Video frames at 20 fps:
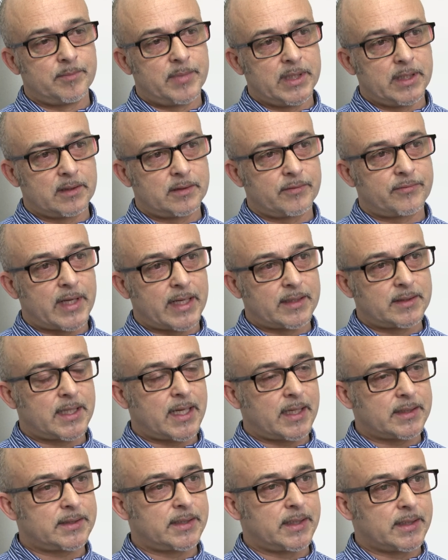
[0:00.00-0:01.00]
build a
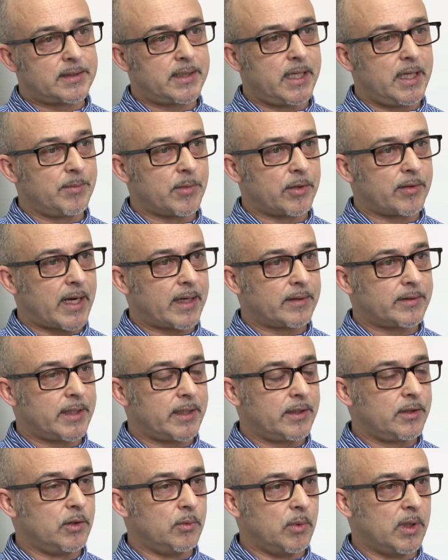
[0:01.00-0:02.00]
fantastic team around
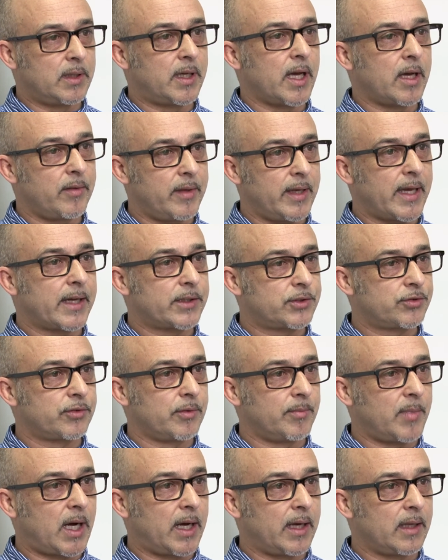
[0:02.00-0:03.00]
it who will go the extra
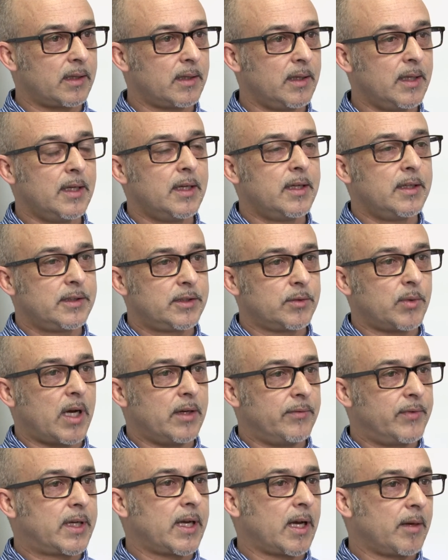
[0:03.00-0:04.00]
mile to
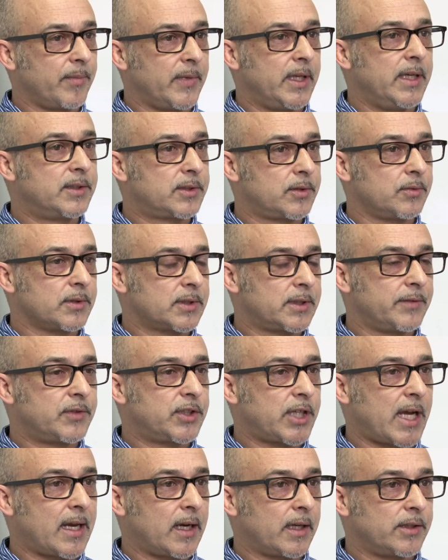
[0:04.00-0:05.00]
overcome these sorts of
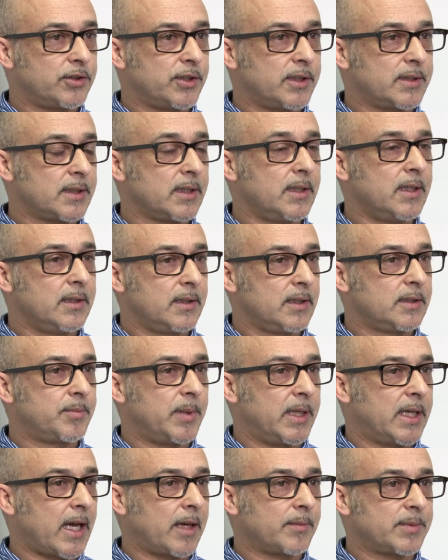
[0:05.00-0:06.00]
challenges has
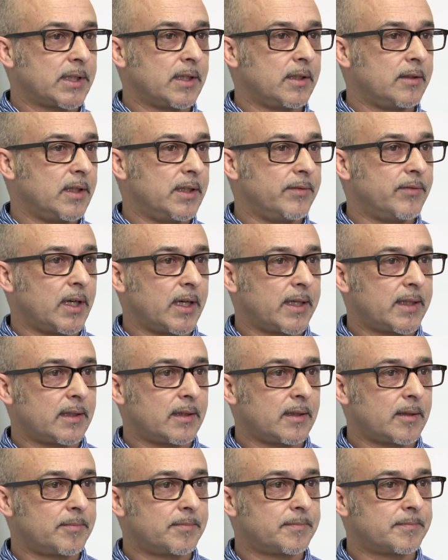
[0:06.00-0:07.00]
been absolutely
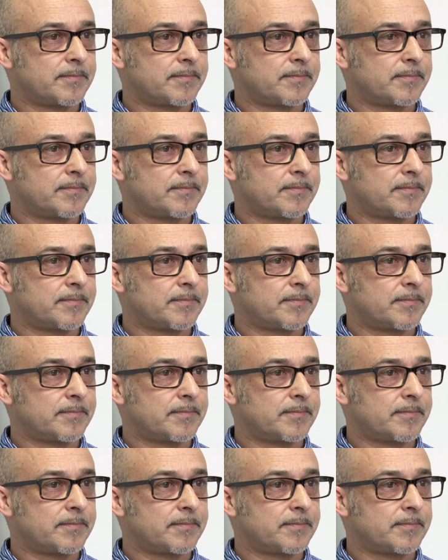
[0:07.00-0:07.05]
vital.